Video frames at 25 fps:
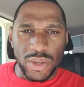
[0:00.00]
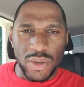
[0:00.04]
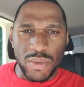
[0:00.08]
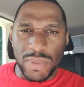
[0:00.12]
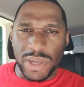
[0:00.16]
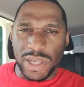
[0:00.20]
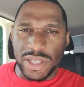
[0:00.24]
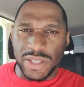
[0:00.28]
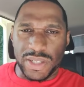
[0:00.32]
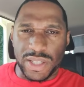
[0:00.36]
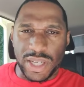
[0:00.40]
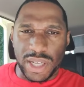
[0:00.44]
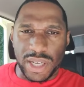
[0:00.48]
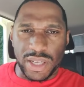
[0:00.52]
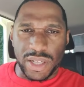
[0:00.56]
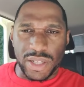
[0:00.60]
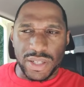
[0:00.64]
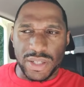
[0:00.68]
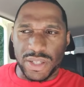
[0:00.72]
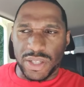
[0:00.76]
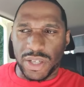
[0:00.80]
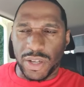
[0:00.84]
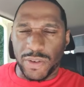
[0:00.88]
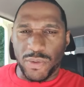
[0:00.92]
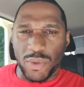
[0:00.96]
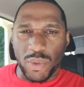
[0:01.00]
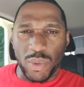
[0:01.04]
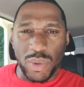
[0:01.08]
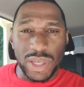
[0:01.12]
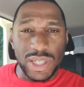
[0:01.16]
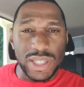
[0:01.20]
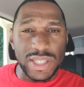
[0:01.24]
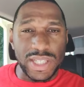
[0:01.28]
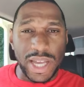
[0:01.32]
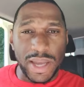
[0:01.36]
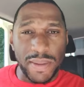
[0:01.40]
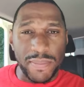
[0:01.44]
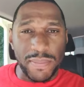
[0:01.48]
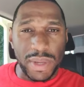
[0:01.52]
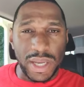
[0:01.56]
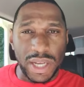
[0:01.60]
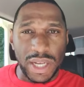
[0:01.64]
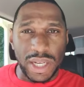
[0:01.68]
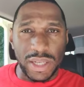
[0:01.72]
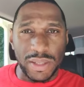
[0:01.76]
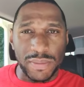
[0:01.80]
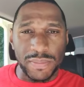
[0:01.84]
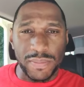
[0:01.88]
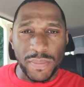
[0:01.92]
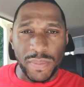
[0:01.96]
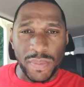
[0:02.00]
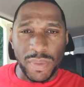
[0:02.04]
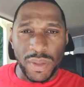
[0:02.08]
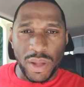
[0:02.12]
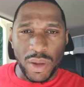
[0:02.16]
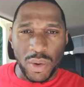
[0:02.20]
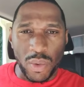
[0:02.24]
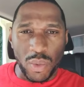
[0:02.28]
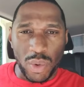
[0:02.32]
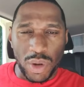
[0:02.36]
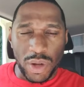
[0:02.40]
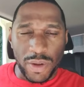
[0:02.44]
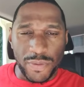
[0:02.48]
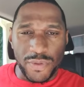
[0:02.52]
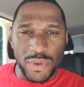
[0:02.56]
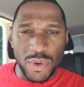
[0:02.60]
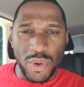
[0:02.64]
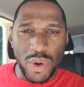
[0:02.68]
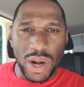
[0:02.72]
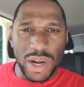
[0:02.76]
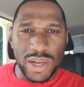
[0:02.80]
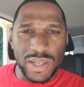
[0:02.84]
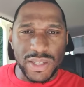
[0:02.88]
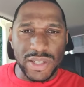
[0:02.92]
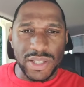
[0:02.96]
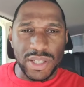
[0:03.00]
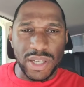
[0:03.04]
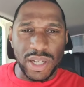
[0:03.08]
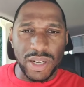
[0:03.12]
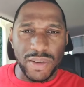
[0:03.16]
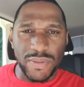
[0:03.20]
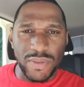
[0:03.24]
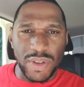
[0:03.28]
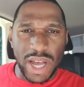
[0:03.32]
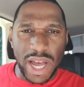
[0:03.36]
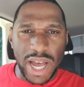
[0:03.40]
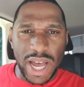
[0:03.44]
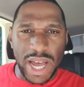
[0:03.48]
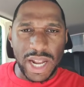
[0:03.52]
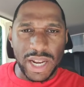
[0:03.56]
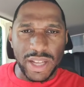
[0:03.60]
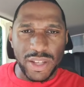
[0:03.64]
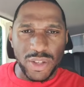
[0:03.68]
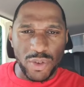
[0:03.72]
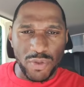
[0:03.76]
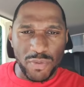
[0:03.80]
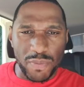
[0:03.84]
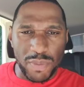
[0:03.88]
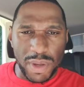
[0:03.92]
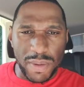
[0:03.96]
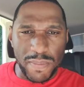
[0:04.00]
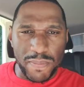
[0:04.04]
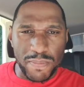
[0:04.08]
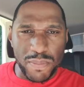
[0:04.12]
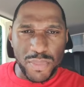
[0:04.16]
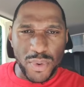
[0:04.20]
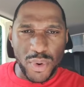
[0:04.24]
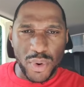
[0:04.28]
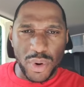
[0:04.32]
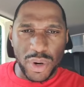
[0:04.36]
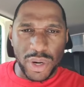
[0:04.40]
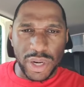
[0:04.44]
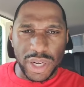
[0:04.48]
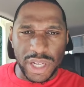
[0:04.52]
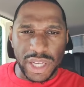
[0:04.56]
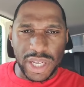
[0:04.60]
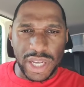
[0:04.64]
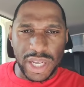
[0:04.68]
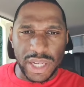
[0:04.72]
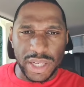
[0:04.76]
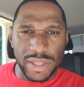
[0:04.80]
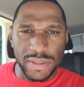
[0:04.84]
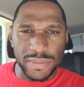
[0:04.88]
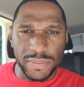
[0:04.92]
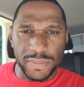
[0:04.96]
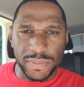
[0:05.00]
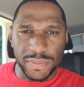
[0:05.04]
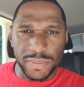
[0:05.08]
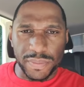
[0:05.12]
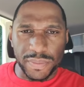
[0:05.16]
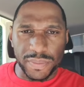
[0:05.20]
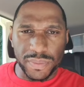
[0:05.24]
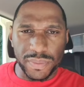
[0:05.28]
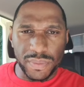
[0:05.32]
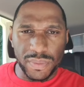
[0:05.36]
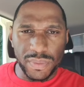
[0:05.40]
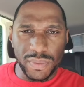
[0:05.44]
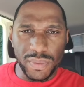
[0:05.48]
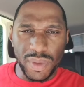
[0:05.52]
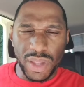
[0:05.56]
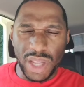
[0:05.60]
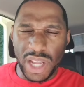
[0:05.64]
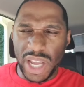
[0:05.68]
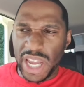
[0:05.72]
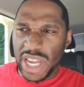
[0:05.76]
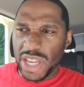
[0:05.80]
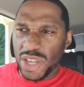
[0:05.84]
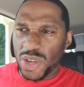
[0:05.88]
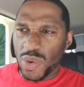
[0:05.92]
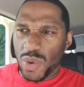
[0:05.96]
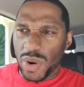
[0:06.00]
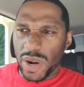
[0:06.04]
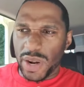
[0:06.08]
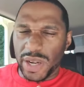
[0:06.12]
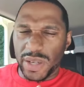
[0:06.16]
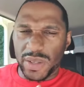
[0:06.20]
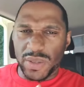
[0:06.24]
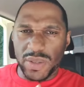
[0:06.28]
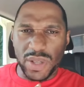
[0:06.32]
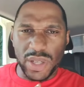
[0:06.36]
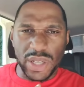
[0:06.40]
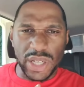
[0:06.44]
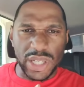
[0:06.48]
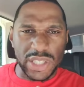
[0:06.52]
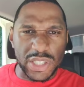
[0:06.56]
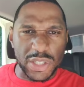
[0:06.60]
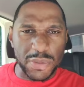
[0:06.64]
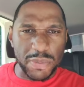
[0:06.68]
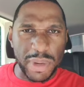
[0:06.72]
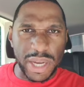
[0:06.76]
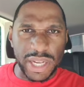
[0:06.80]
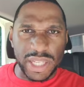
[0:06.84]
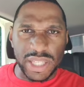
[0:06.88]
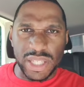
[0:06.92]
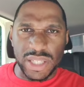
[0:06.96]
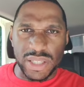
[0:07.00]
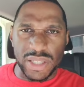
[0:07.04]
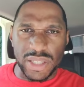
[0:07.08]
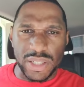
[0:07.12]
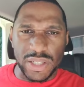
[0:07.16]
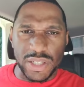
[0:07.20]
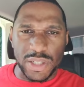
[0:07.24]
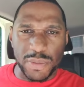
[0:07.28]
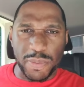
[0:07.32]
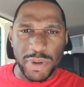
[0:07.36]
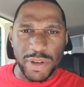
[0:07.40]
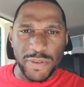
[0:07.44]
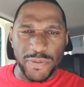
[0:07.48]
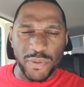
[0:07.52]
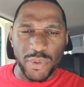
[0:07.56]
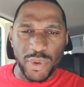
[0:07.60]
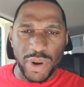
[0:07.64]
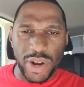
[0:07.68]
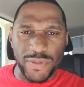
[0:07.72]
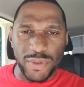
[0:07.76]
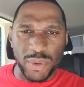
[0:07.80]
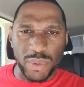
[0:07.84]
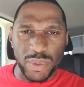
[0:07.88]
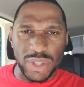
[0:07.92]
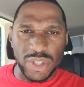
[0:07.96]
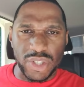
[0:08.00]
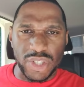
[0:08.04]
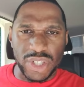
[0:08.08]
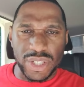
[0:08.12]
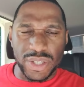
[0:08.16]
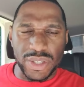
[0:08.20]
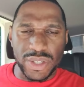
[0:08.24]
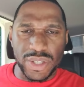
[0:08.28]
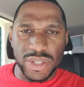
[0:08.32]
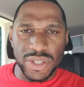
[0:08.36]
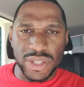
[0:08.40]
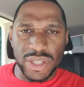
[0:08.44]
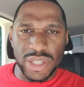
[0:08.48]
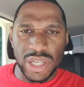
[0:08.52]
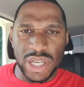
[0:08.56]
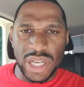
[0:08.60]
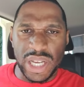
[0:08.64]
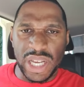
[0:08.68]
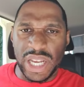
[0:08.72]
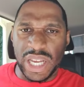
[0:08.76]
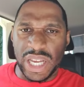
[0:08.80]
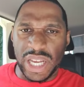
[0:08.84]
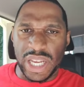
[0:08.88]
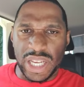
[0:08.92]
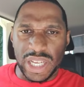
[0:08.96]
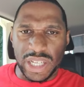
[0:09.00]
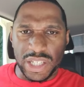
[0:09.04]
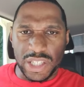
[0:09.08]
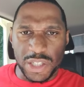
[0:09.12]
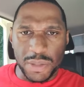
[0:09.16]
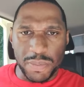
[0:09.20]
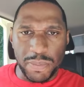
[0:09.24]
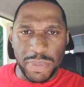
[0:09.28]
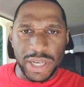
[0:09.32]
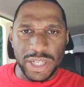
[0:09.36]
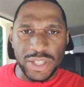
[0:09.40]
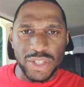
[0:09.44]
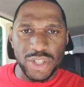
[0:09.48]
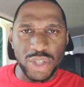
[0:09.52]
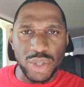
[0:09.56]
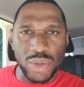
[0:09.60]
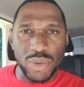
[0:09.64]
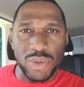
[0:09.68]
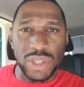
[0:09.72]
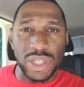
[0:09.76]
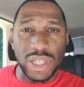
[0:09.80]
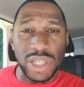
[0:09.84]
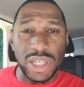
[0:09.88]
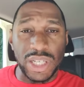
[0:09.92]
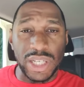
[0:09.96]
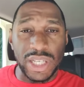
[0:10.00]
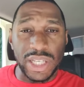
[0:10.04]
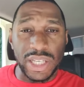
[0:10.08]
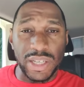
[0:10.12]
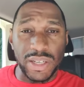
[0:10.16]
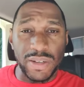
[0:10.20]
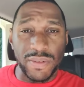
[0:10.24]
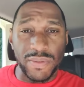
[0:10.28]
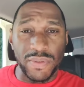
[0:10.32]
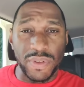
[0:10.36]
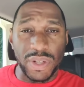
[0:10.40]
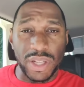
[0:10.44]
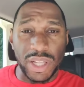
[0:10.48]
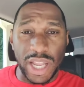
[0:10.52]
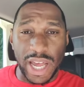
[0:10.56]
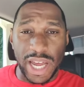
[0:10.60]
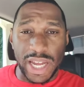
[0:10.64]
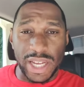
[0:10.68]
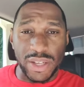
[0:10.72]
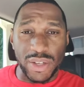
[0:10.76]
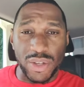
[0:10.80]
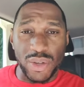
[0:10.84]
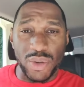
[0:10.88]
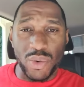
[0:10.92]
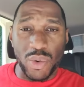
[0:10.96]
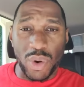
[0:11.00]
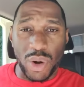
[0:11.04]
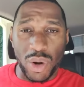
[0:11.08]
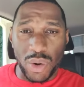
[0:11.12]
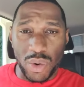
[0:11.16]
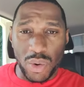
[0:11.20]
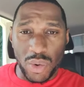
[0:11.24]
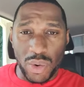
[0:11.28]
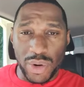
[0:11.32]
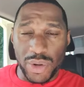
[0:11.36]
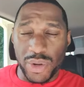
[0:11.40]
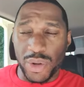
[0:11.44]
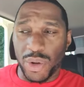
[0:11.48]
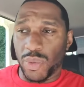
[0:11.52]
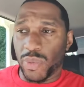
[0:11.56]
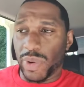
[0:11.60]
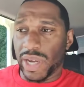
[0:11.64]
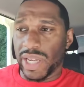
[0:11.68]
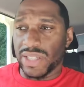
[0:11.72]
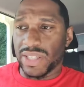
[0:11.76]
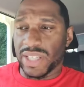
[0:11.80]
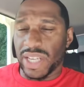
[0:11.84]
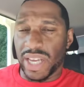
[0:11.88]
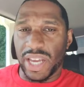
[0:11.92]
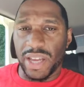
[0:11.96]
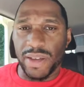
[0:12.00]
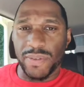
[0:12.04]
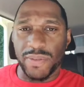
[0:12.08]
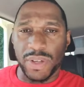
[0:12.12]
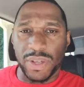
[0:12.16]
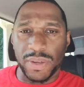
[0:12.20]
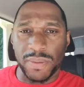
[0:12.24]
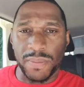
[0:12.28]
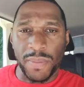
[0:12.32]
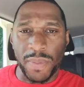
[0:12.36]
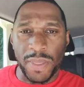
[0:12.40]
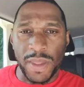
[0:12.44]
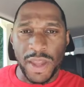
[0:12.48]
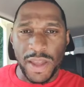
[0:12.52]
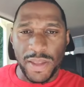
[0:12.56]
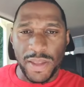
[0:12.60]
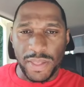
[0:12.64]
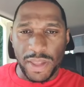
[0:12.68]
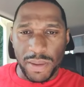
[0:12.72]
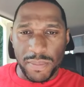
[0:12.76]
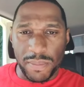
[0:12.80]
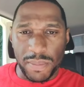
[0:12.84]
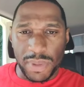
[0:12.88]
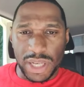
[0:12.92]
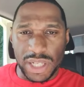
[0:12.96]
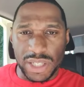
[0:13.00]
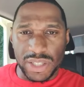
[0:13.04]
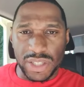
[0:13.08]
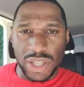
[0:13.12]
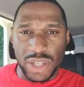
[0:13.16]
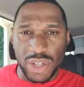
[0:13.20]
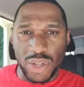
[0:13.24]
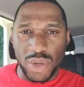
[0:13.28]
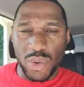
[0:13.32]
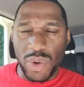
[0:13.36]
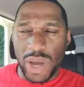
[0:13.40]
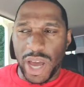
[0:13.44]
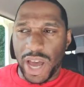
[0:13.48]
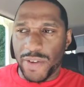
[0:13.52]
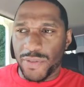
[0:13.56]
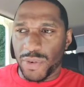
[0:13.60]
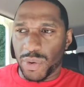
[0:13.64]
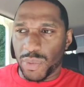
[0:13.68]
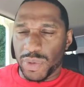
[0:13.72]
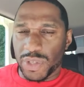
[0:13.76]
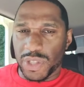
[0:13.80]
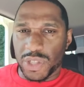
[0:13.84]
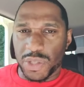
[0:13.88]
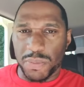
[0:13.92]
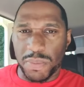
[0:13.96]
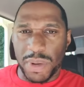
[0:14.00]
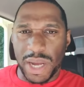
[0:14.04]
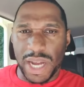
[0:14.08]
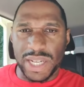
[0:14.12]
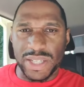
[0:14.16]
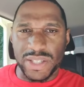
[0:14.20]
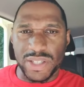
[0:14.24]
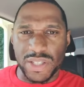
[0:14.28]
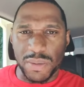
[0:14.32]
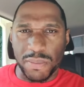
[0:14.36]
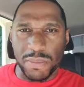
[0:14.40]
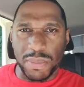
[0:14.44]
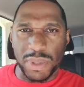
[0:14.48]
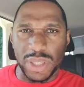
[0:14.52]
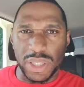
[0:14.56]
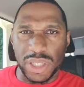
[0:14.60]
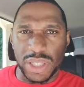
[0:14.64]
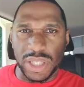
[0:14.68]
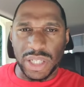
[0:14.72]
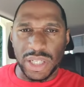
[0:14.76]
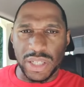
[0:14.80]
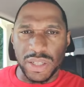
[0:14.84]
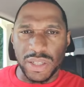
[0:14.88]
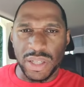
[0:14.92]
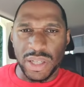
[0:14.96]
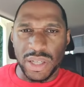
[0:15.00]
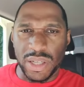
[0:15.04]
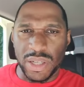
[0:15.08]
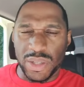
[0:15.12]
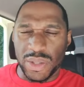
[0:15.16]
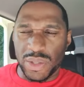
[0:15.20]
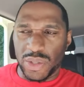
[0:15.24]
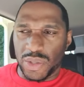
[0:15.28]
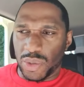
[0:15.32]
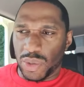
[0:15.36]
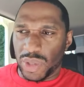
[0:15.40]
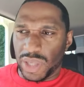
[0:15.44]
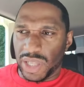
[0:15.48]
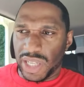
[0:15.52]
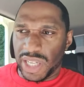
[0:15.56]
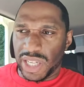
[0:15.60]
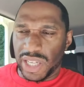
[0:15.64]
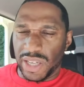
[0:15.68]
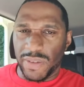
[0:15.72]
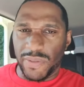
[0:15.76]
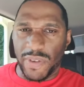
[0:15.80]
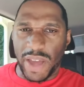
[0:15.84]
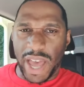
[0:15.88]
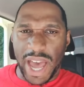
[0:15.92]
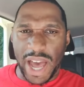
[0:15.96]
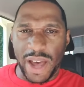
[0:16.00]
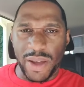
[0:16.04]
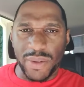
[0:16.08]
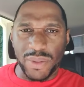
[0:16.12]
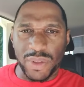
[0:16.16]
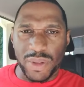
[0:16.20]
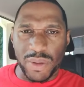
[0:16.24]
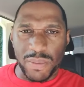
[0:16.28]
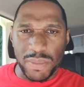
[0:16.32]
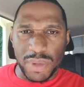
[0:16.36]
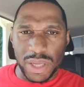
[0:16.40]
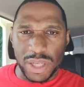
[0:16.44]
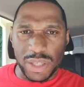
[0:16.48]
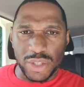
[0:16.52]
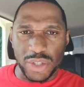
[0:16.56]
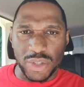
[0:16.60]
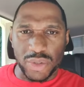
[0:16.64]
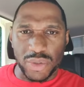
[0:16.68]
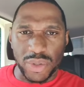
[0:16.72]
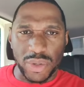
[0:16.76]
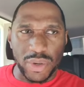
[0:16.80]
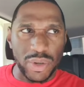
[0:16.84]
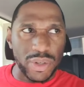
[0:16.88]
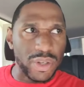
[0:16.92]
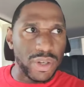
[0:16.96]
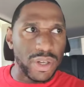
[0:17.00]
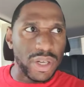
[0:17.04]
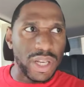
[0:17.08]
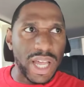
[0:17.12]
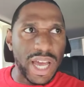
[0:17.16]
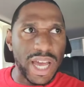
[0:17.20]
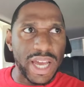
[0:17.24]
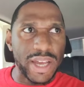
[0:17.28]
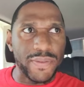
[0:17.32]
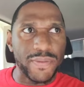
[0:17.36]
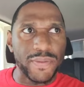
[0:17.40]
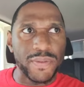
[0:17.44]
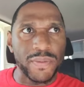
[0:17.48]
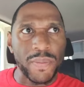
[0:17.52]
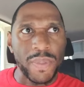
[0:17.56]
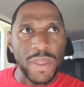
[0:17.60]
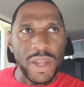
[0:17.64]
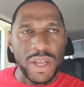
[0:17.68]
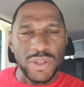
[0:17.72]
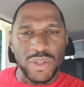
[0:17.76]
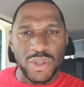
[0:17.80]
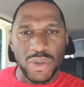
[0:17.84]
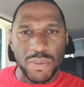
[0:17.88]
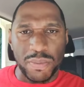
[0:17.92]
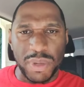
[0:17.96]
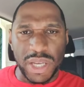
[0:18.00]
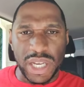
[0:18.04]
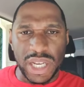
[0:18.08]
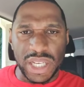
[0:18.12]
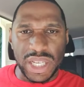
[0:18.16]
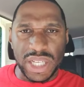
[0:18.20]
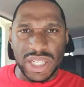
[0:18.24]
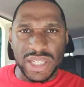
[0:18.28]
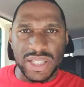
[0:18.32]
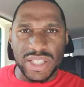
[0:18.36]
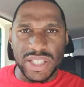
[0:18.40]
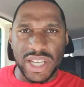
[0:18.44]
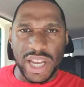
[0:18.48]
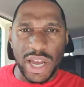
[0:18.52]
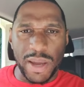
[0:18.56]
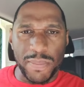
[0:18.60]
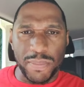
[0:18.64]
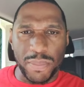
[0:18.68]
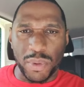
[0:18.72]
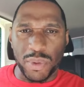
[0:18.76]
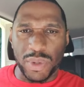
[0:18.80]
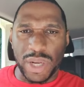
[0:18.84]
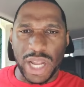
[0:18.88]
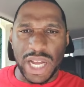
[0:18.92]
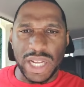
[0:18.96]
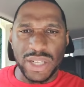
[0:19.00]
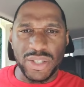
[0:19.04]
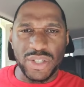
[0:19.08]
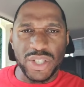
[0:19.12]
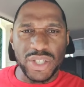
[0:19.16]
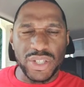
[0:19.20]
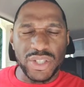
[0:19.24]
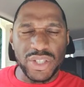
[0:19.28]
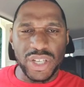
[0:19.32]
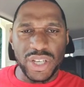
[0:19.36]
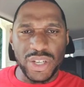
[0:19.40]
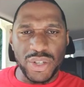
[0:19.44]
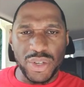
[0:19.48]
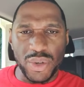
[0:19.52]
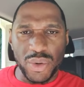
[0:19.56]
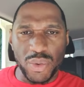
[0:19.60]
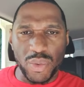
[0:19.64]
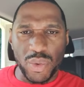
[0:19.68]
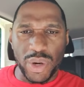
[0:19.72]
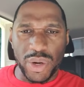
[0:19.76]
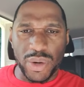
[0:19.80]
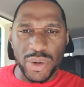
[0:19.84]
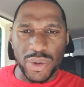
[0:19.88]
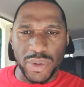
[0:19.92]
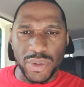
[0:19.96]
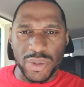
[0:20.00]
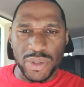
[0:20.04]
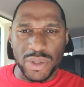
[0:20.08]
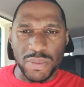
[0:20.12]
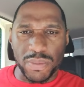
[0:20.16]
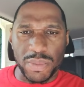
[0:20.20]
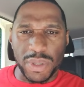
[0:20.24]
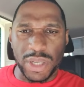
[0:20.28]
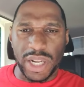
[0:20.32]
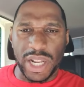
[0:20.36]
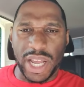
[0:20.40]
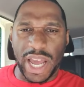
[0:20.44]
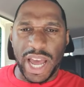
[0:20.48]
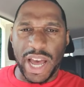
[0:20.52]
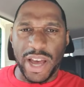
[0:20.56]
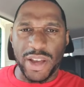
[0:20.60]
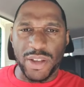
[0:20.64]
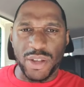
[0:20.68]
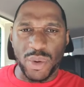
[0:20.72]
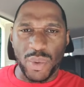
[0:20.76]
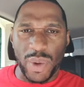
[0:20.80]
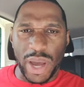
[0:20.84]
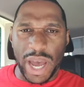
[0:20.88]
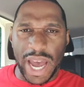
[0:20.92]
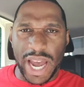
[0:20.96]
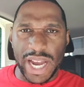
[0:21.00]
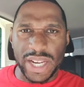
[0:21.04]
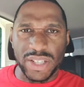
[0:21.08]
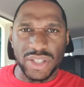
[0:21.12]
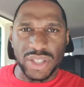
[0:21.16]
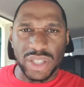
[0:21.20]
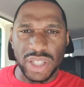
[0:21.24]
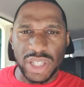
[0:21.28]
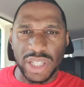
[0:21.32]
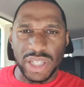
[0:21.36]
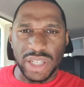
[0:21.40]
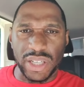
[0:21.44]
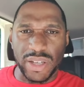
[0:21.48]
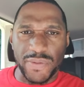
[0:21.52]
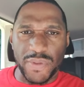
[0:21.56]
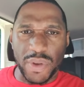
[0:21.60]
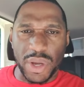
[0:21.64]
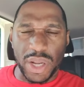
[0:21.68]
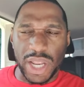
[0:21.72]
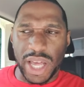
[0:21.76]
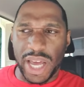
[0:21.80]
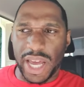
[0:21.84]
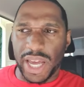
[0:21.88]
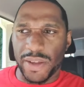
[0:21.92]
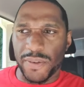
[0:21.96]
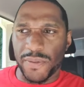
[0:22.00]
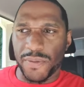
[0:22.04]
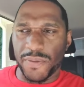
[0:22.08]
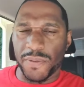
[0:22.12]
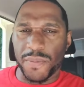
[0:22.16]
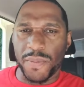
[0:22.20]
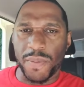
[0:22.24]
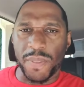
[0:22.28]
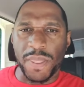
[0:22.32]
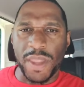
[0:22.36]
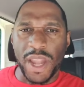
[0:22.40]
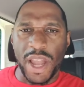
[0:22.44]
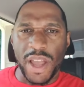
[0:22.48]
You may say to yourself, well, what does that mean? Well, if you are a son of God and you've been born again and you are expecting to spend forever with Jesus, he expects you to live like you are on your way to heaven. That means that you have a responsibility to live out the ministry on your life, to be an example, not just in your words, but how you actually live your life.